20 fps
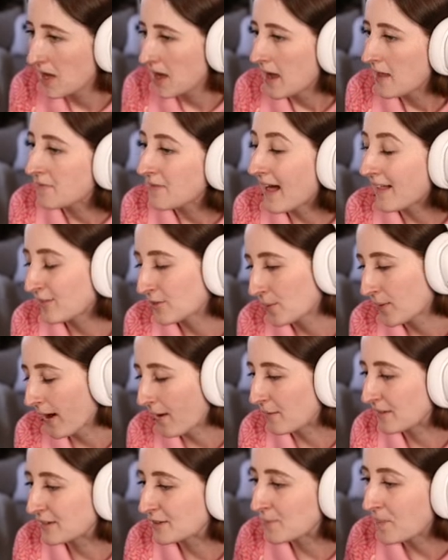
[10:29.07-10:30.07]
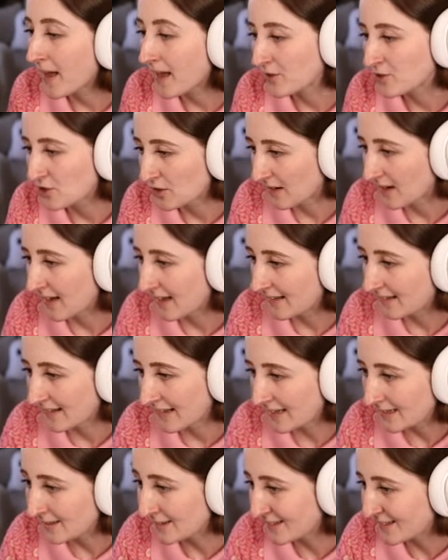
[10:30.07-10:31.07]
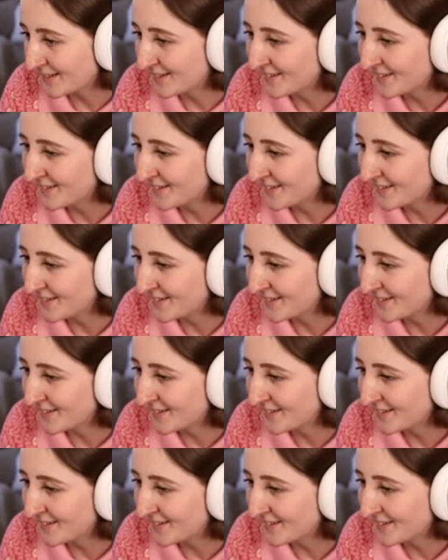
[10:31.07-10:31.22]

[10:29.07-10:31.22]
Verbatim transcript: That's what I was picturing, at least.